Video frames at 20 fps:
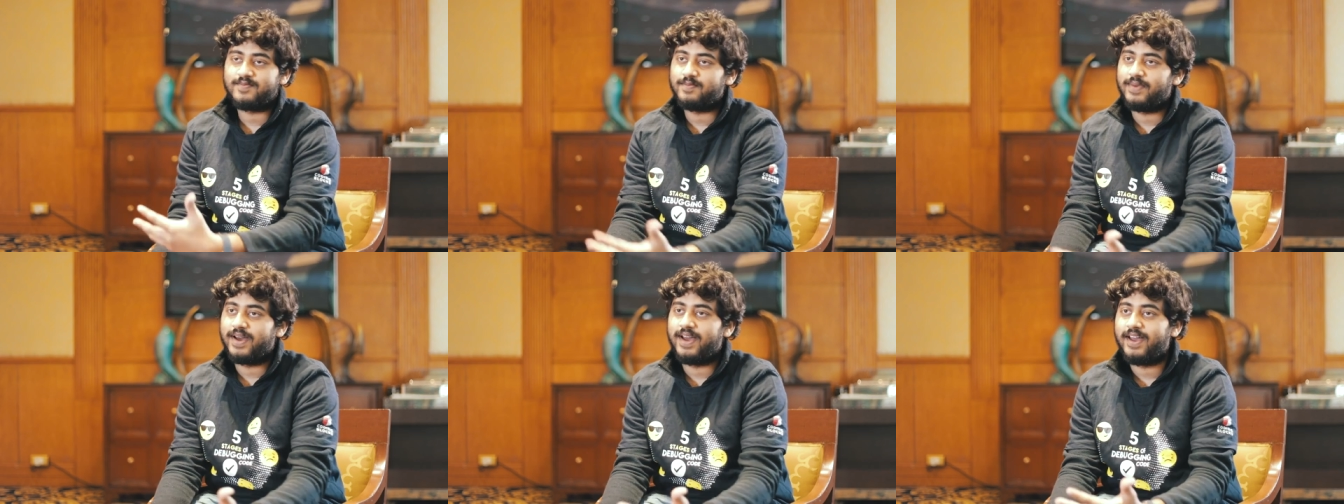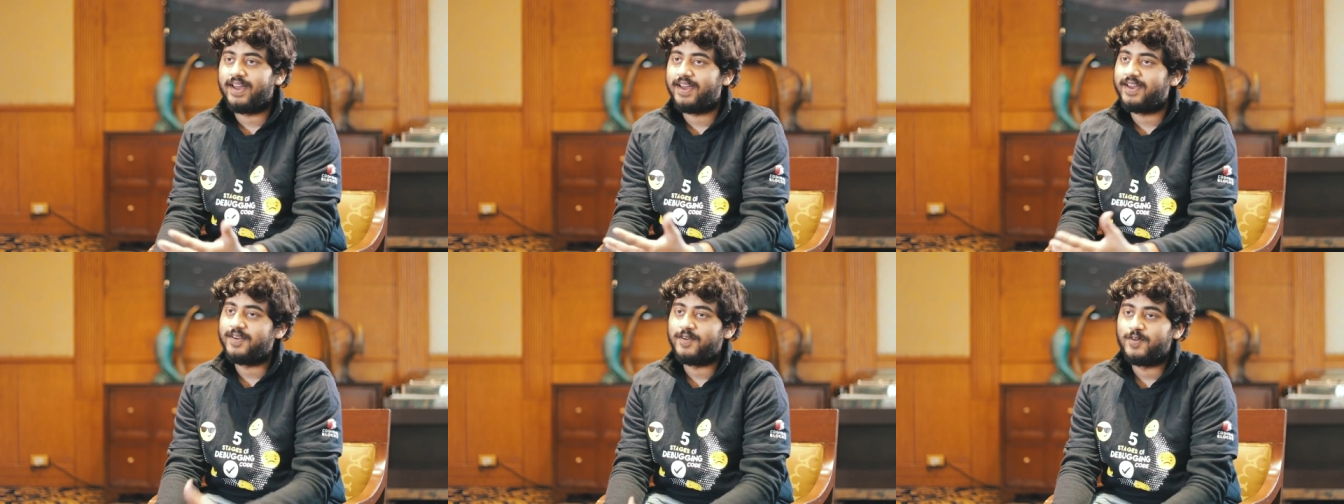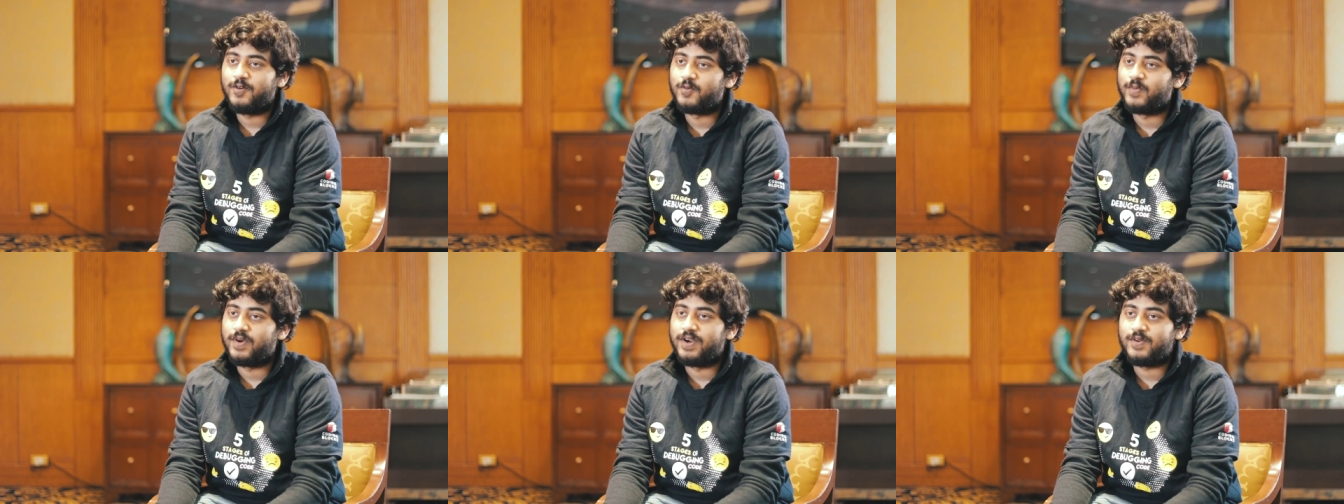my
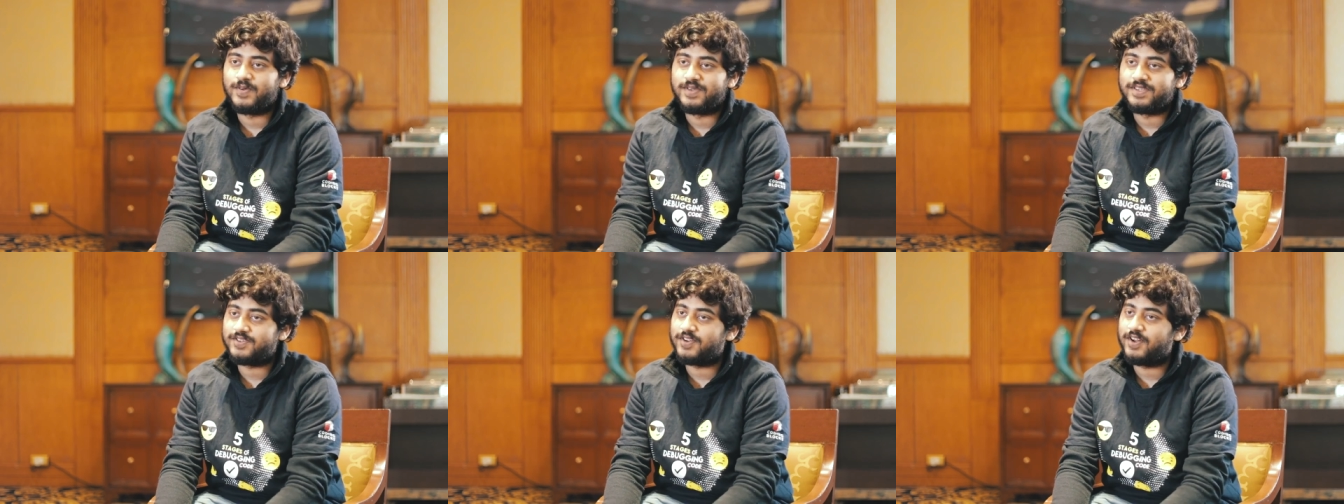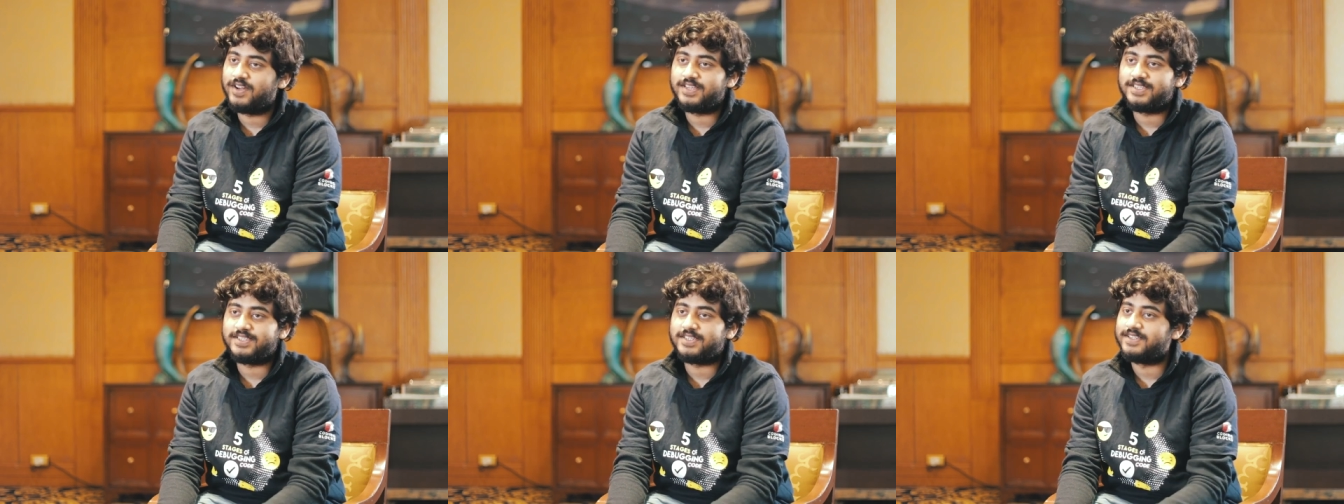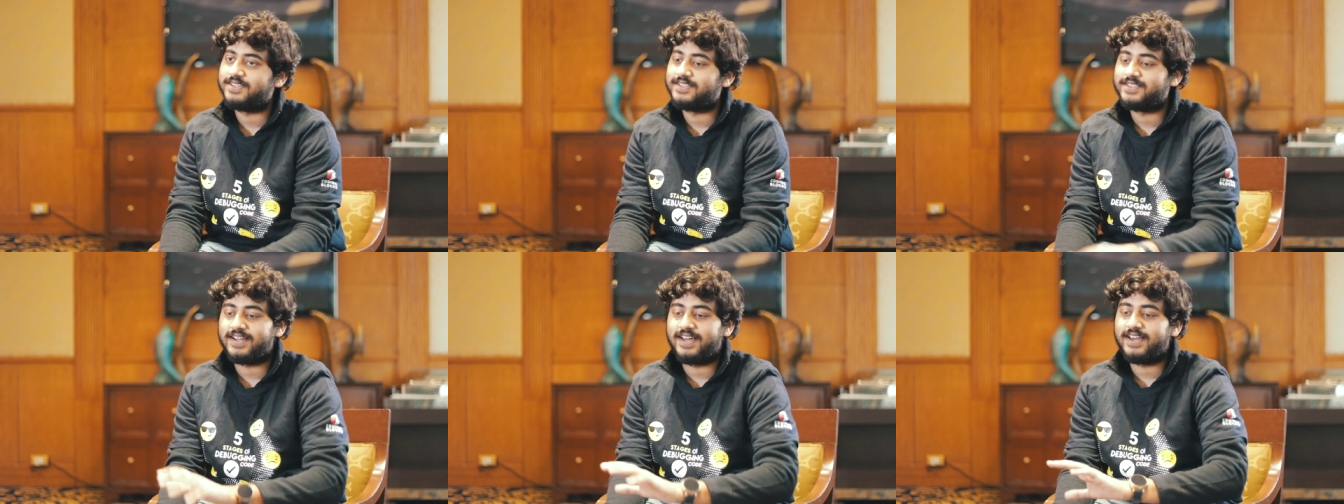Ubuntu
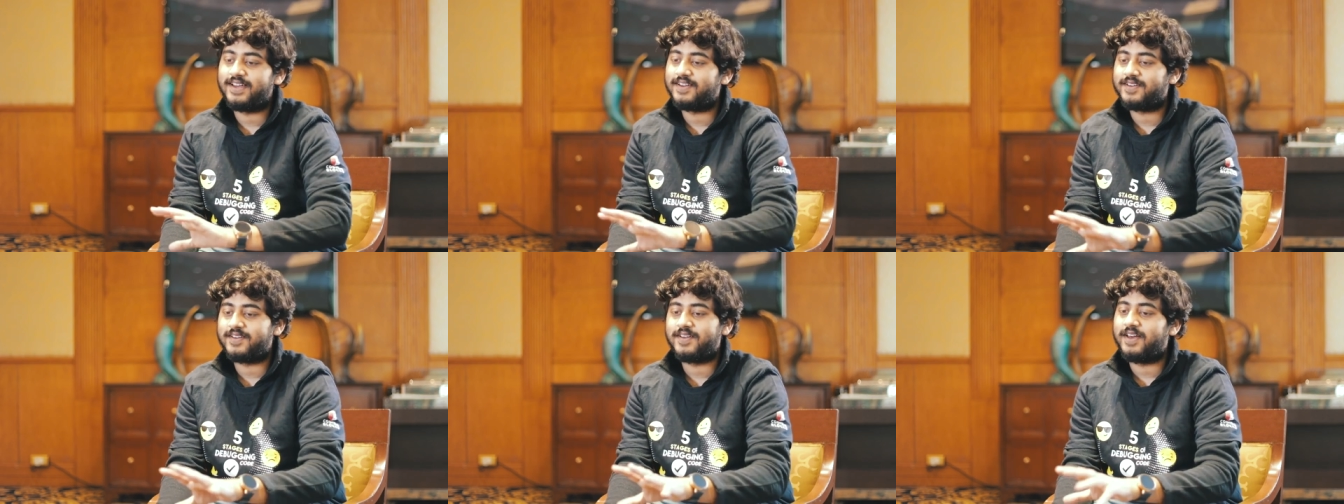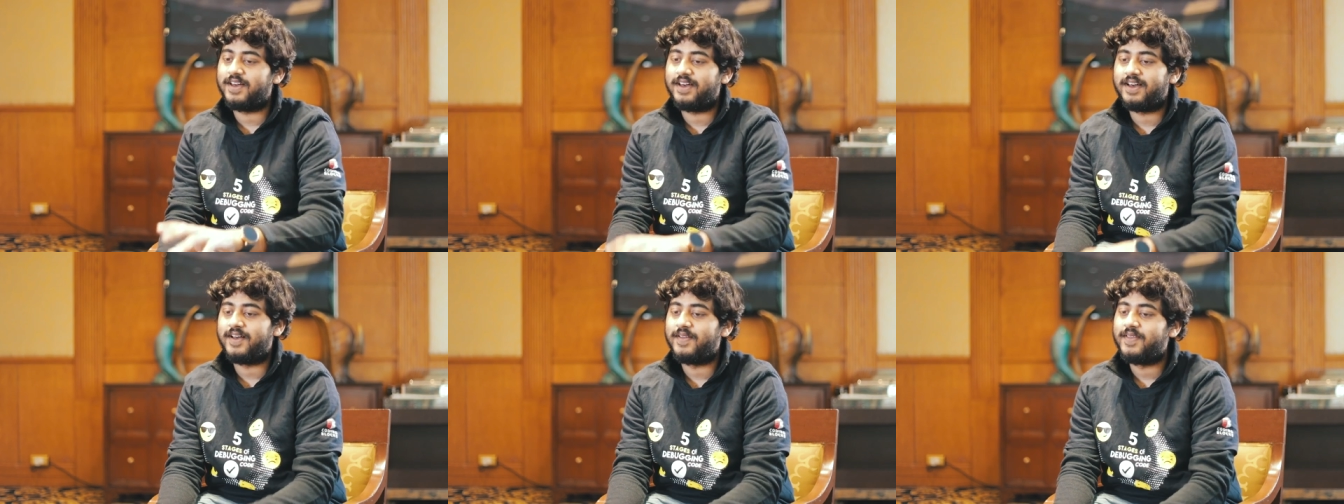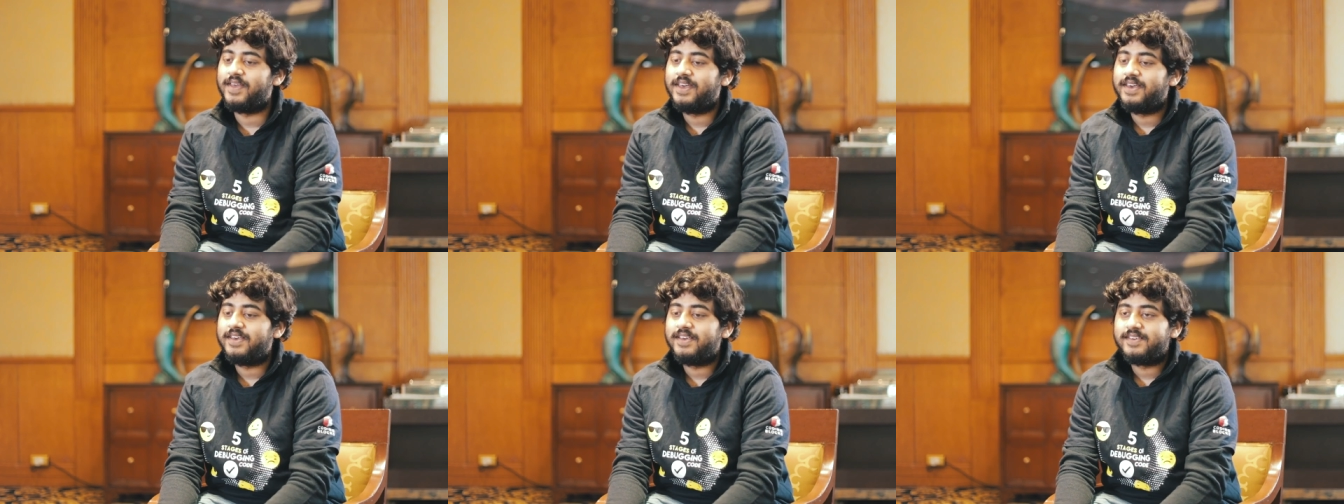installation it's like uh,